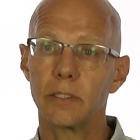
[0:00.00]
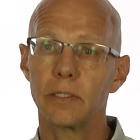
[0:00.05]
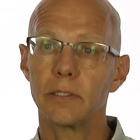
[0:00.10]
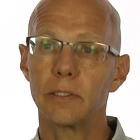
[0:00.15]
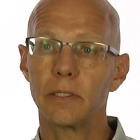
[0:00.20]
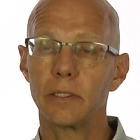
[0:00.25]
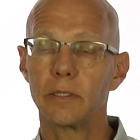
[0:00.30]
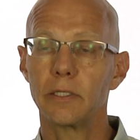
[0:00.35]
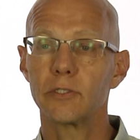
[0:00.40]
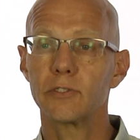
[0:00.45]

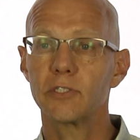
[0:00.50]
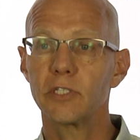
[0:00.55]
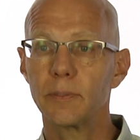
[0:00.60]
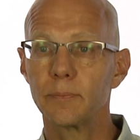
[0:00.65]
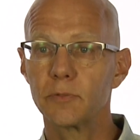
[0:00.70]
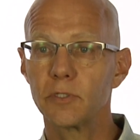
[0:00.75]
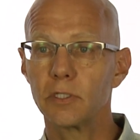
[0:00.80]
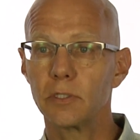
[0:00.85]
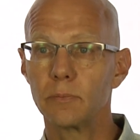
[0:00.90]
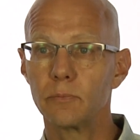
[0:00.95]
the
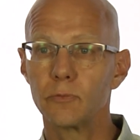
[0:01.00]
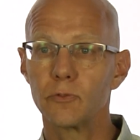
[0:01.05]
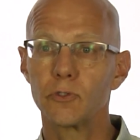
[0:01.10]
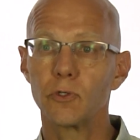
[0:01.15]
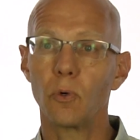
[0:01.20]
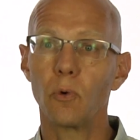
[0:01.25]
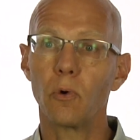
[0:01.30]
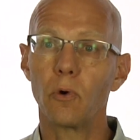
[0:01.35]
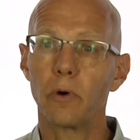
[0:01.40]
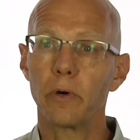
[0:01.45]
symptoms
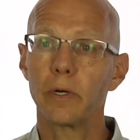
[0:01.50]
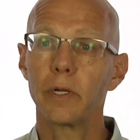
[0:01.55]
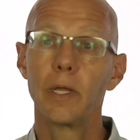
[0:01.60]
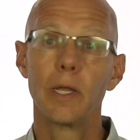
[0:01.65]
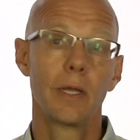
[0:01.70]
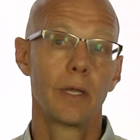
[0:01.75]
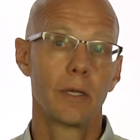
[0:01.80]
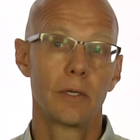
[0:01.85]
or